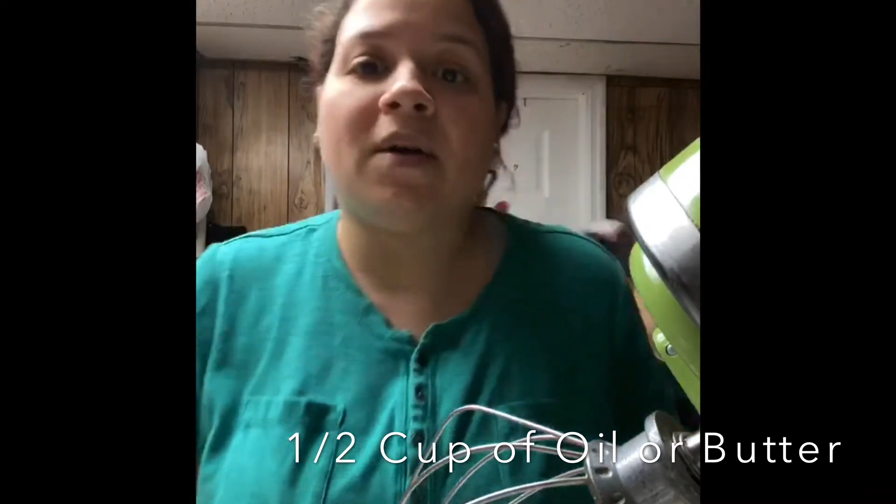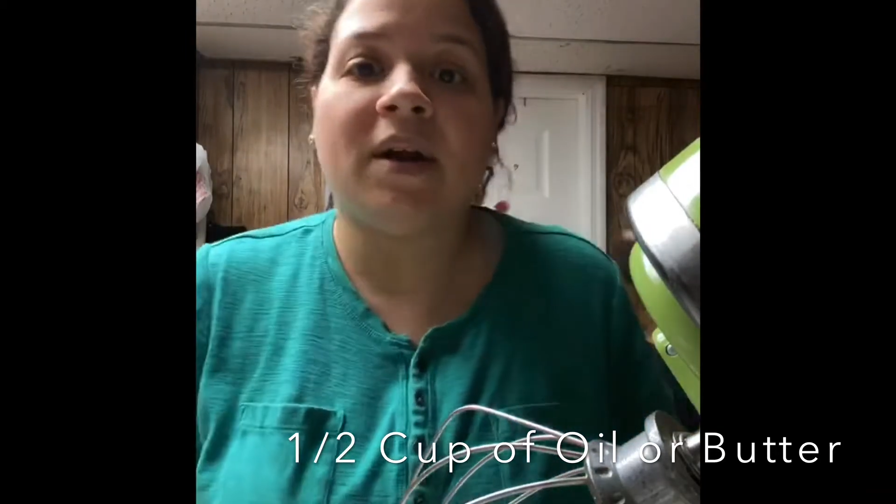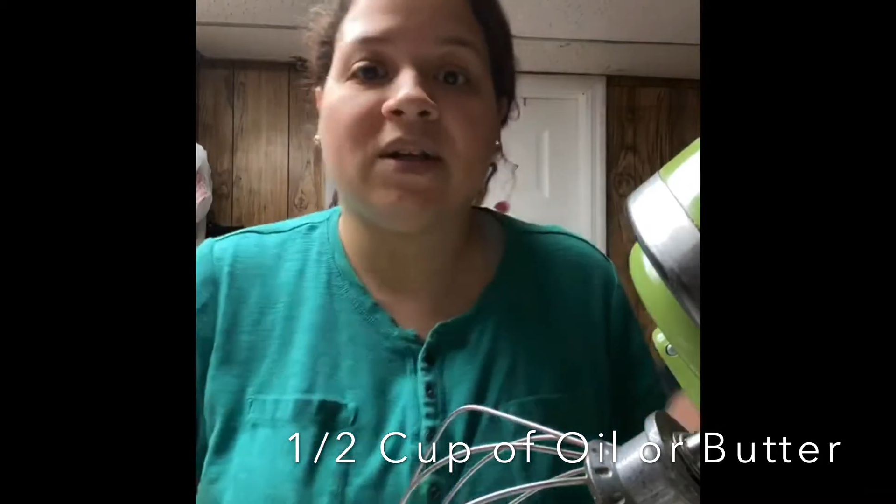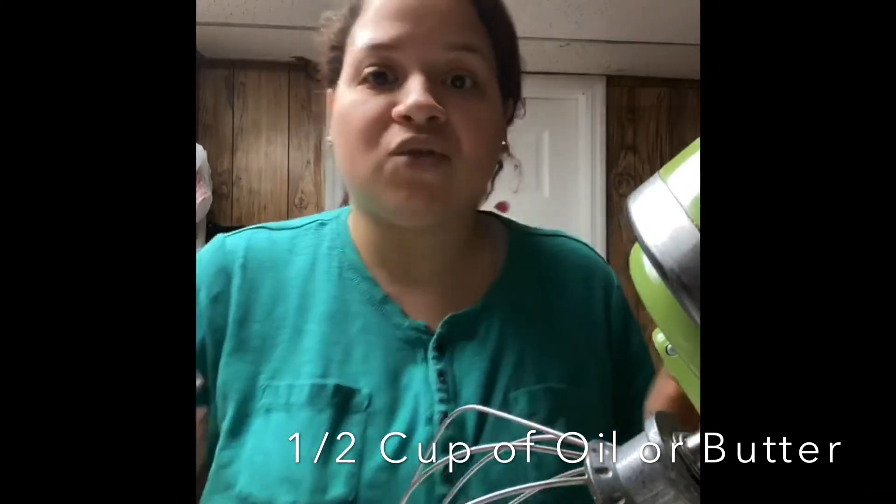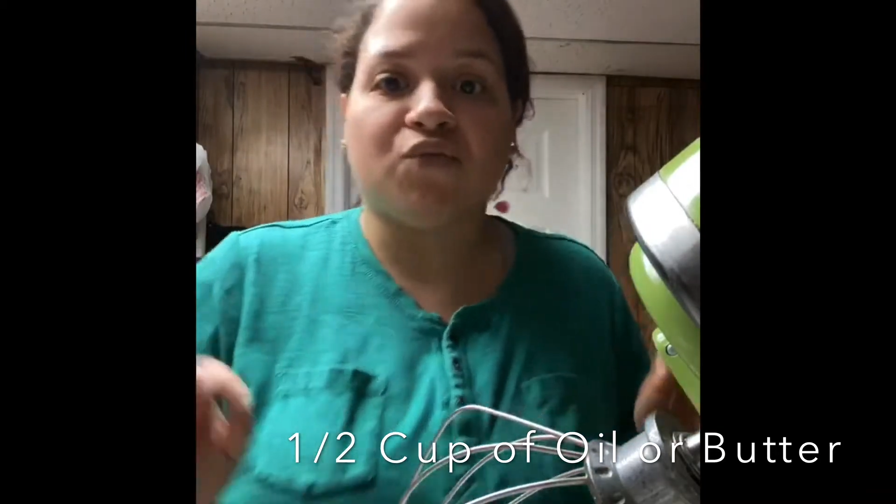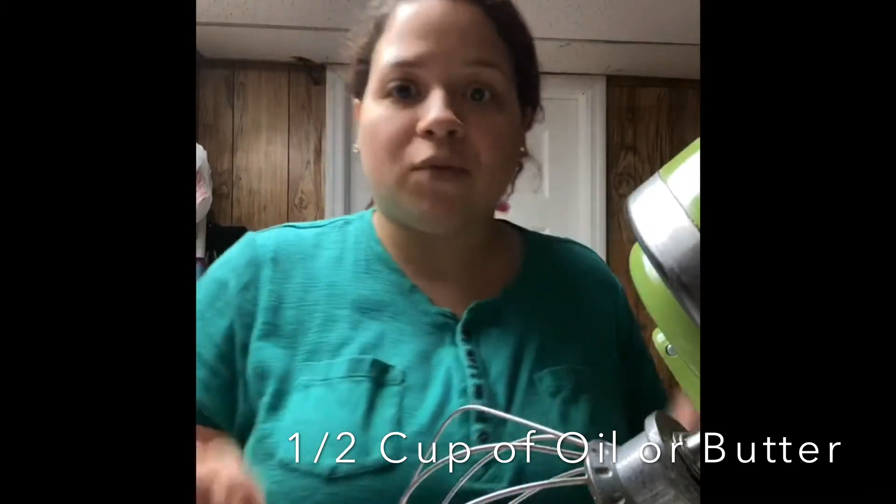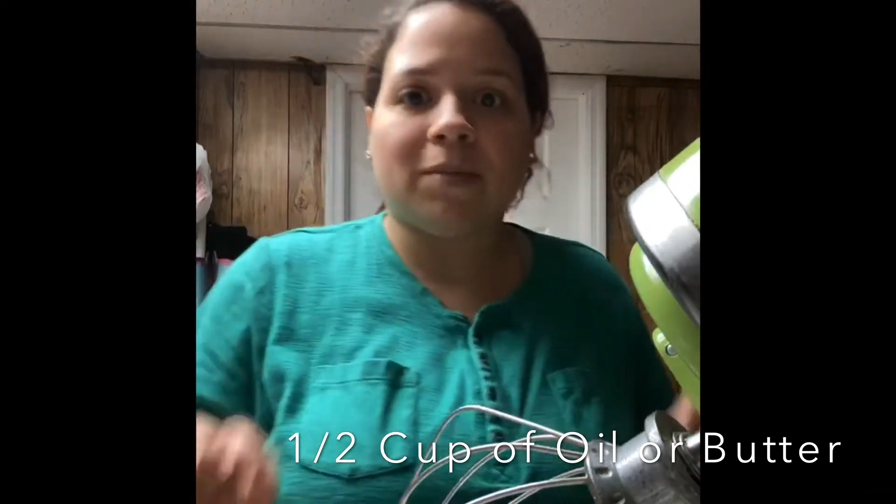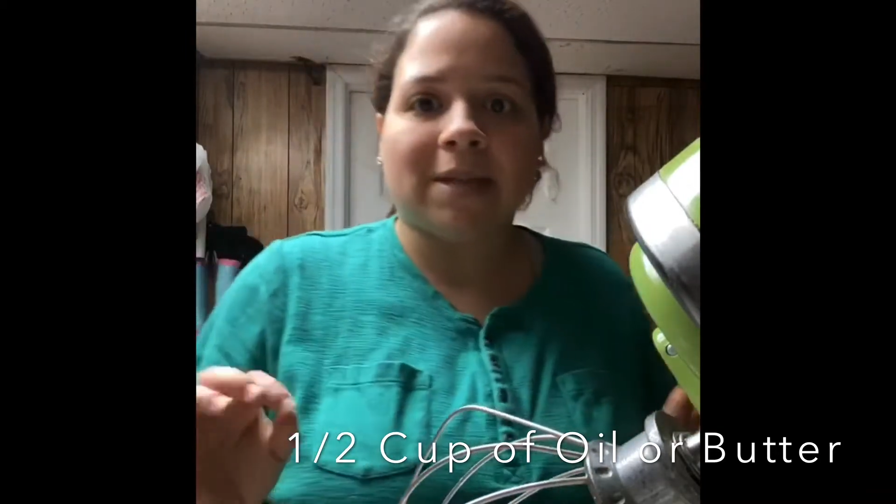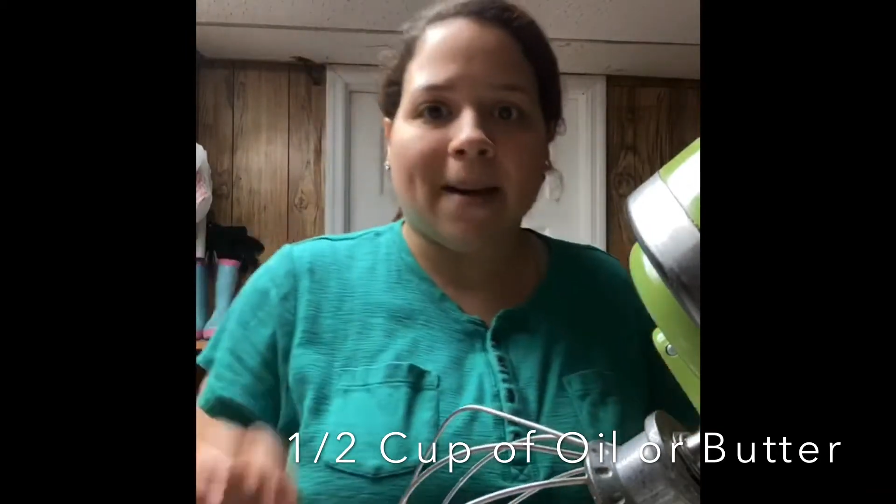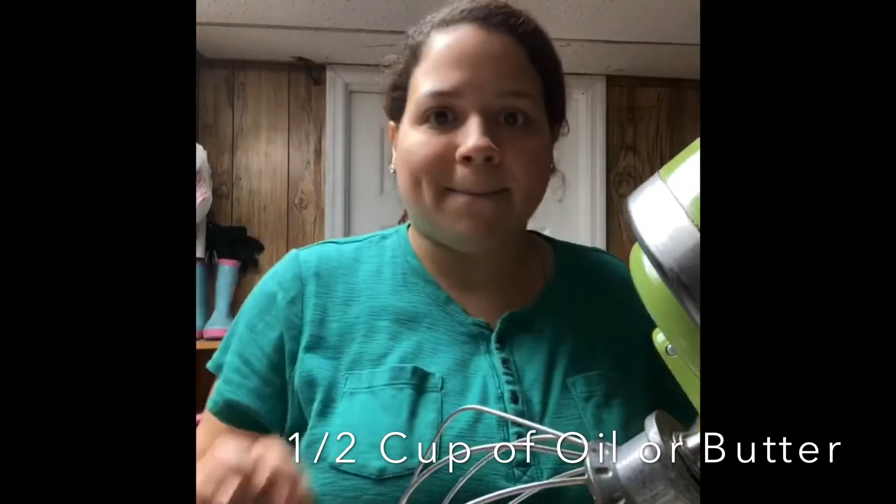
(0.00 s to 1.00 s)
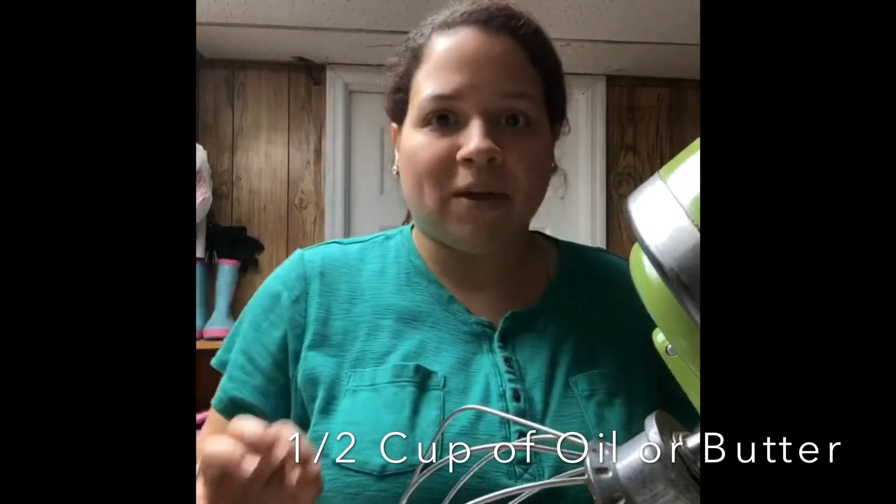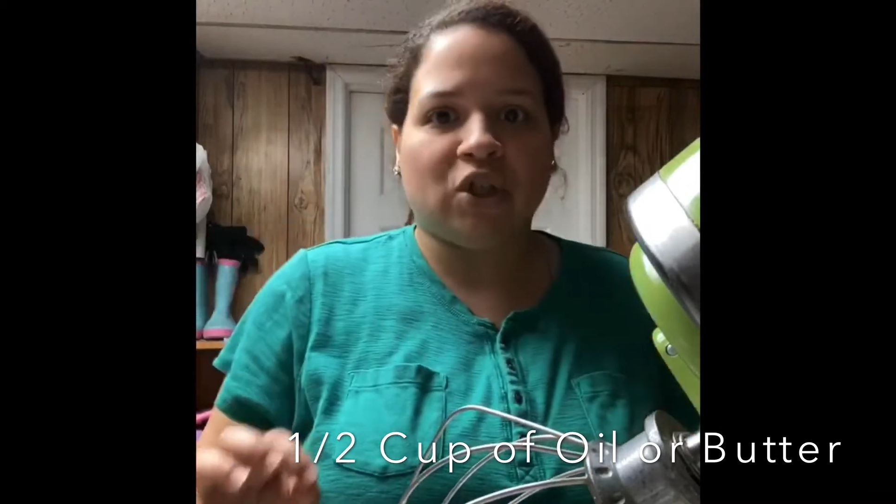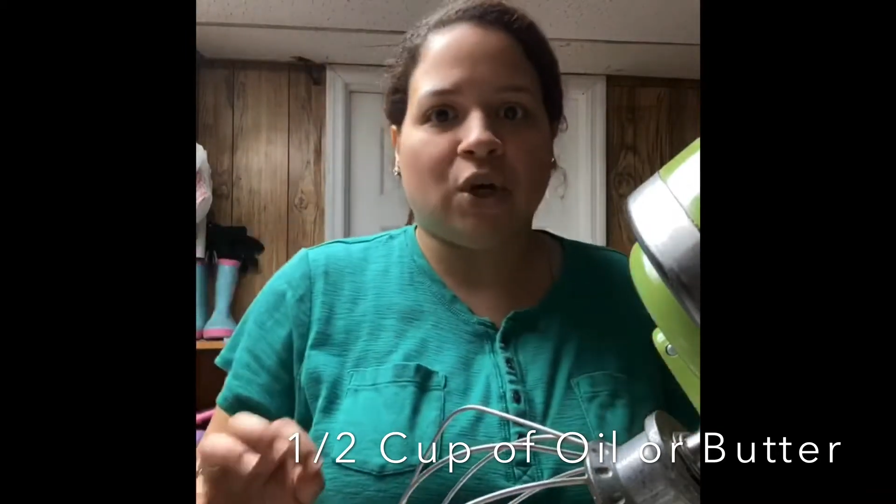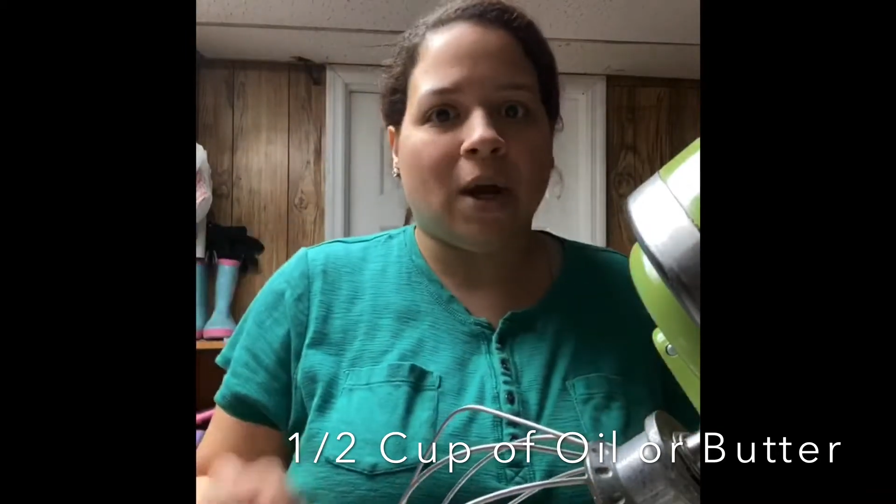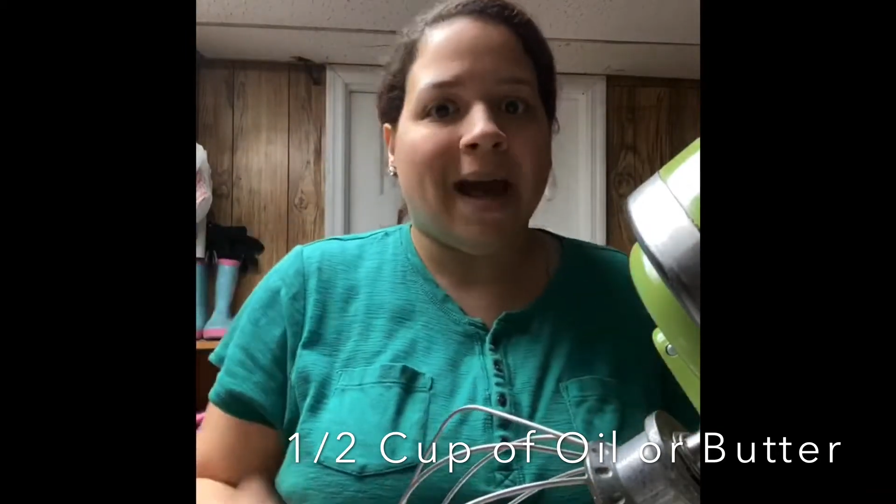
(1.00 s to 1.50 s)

is room temperature.